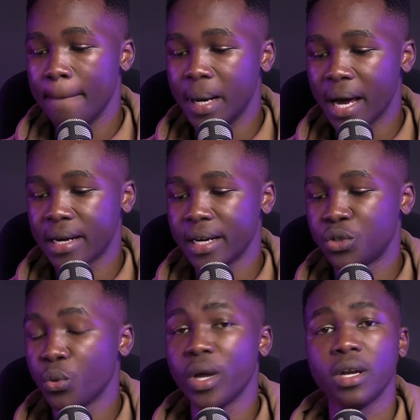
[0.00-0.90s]

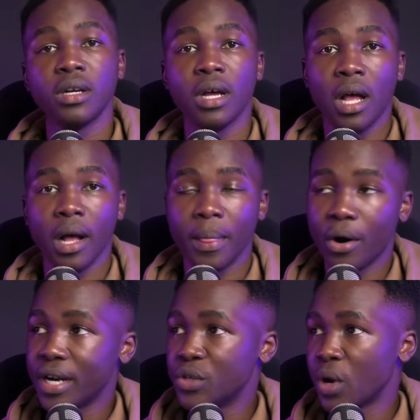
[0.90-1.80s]
Barnet win. The
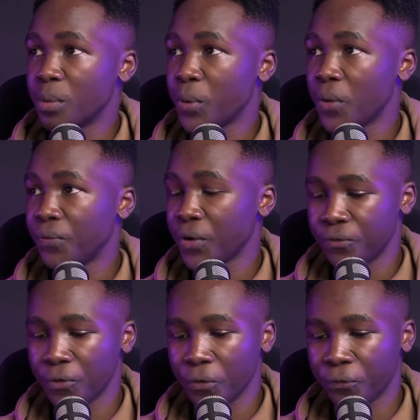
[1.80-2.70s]
odd is
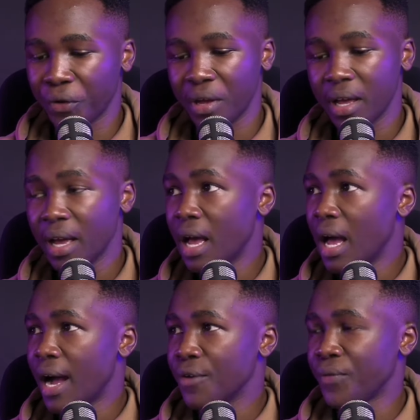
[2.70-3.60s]
1.343.
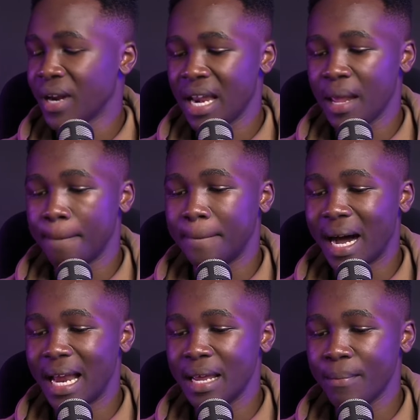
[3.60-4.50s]
And finally,
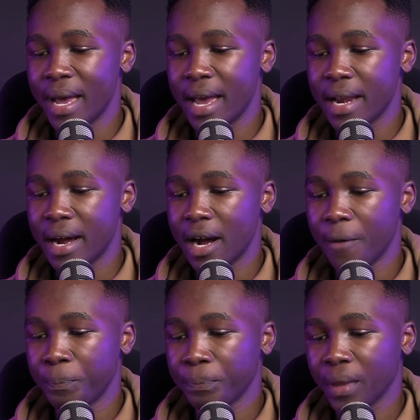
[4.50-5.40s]
Ballymena,